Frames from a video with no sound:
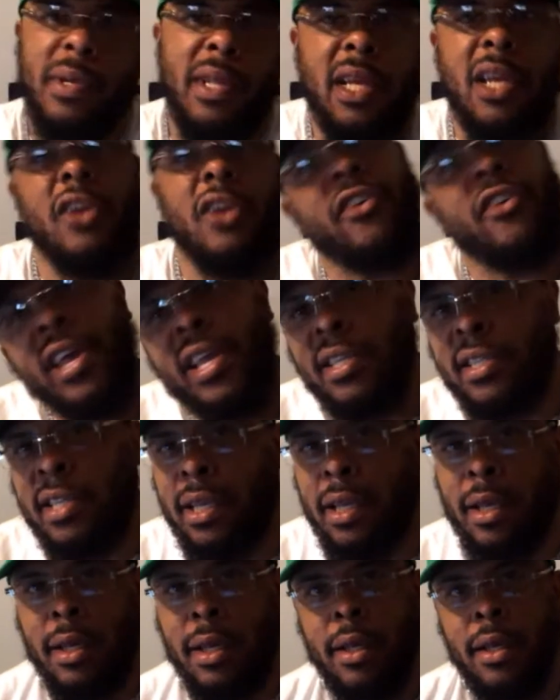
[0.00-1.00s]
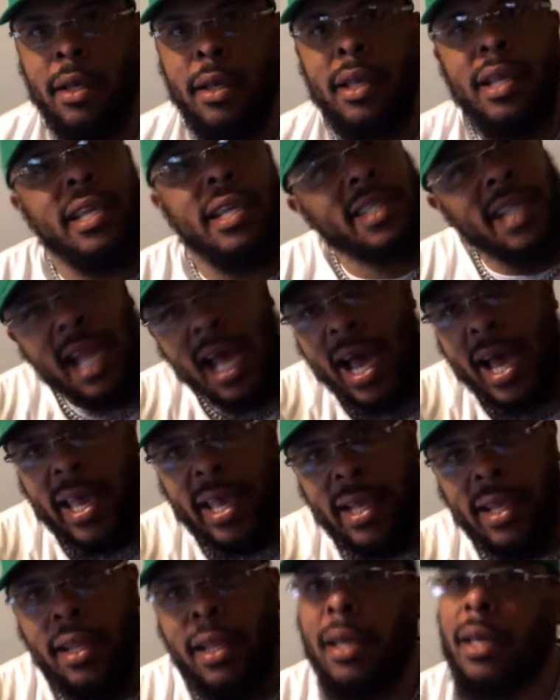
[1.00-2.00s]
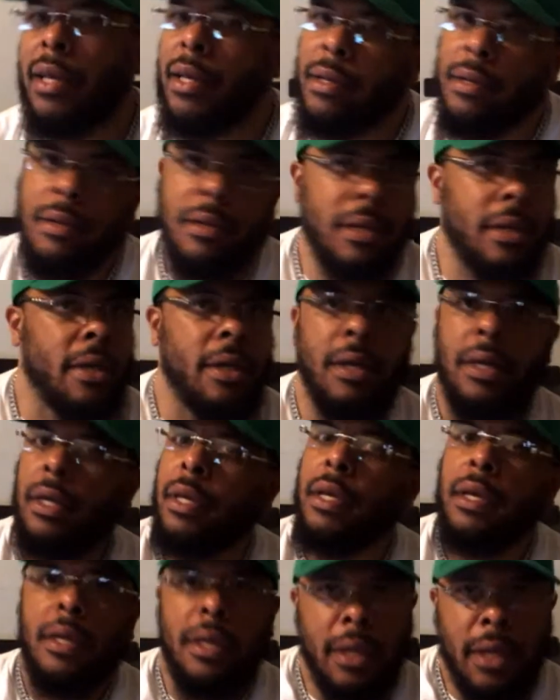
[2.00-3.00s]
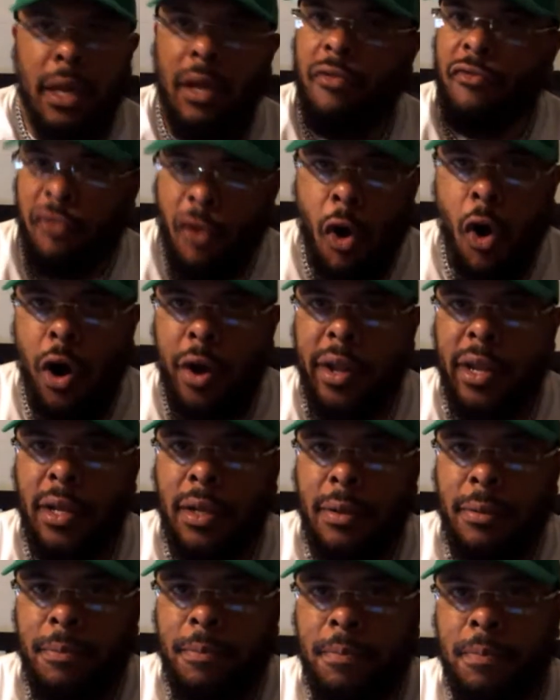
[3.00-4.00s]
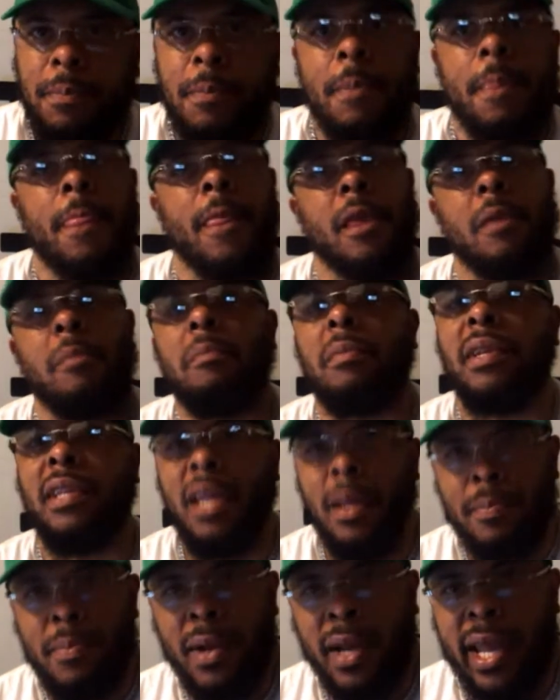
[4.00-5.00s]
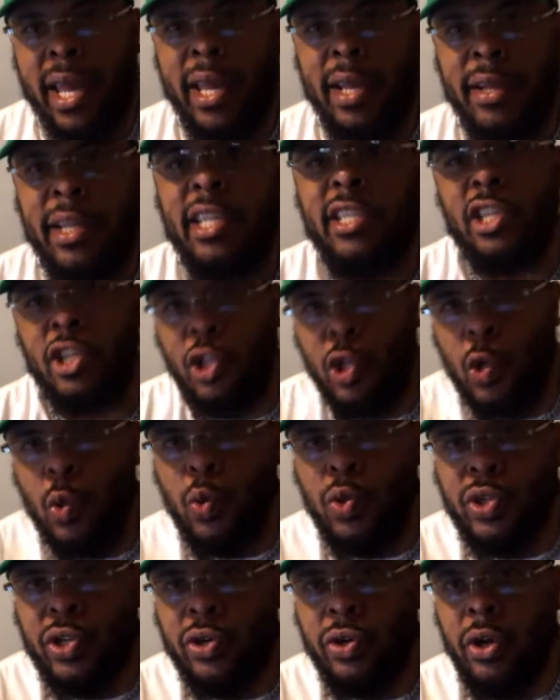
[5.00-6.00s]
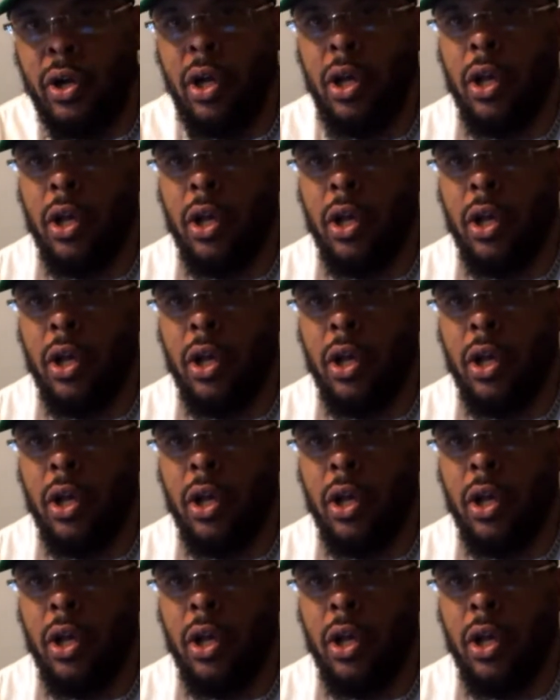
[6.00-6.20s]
looking crazy. he's lying, frauding, manipulating. He's a user.